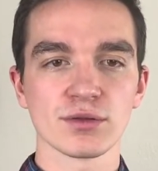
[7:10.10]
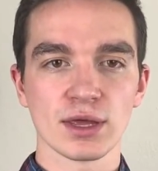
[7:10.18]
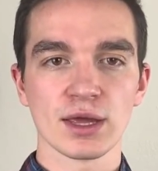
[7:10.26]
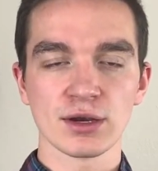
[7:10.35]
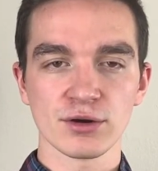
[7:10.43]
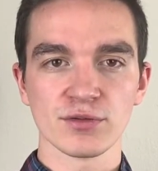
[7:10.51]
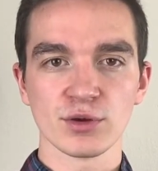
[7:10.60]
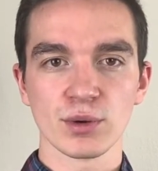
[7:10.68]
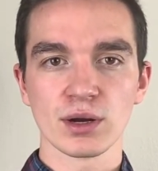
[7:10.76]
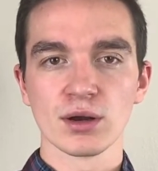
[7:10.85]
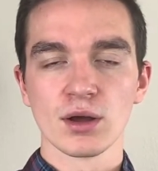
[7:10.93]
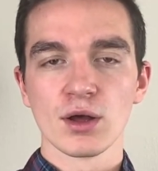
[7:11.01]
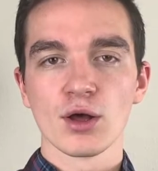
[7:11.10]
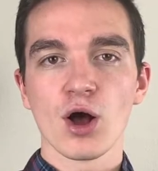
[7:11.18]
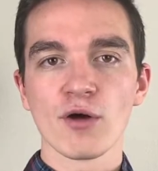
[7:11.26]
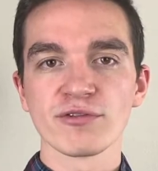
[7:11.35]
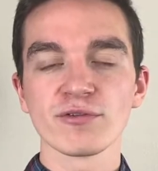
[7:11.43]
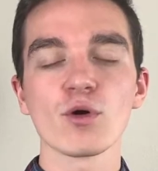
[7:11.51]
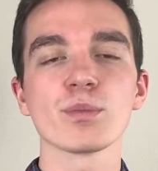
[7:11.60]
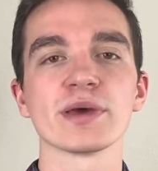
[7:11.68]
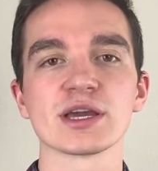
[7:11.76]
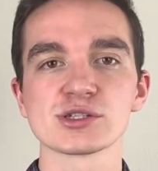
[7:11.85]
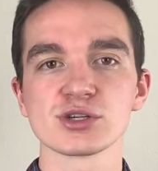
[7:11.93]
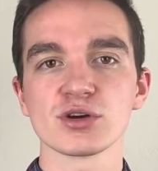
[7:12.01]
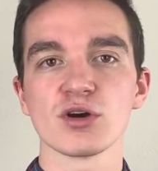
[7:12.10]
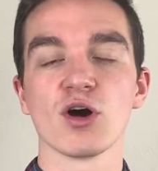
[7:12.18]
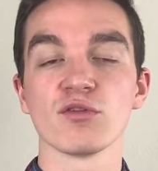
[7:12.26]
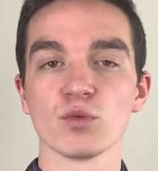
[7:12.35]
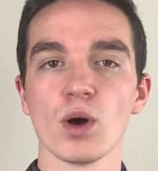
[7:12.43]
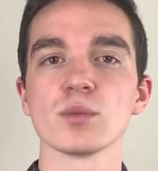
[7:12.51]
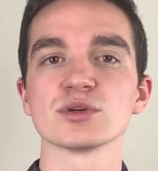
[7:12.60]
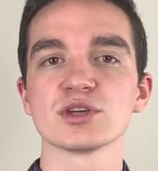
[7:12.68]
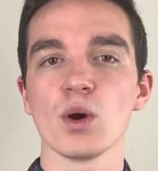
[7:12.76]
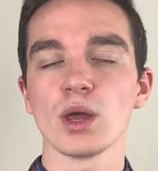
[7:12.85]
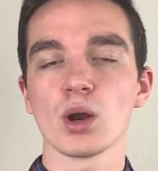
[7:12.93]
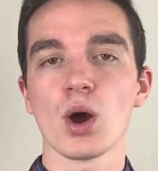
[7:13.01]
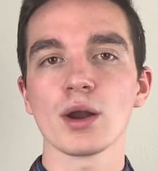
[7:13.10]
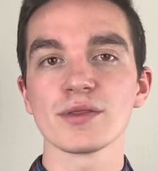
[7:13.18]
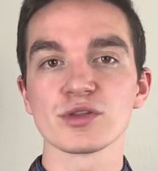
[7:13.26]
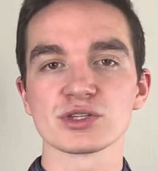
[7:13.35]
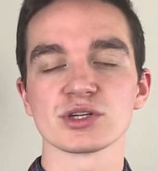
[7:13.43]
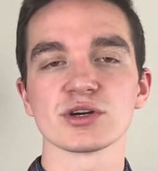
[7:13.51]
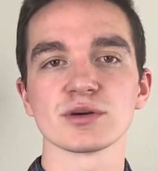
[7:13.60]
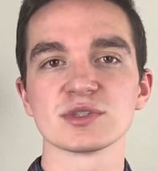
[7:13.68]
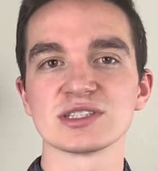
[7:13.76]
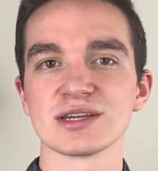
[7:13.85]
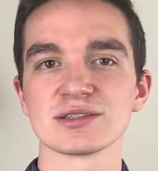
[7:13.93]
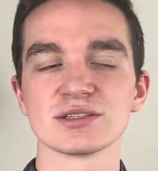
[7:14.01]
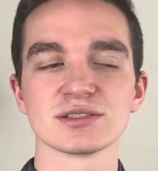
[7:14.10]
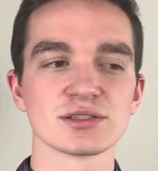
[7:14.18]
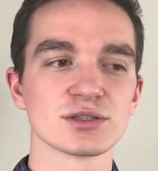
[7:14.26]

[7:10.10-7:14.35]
interviewer a full picture of what was going on in the circumstances.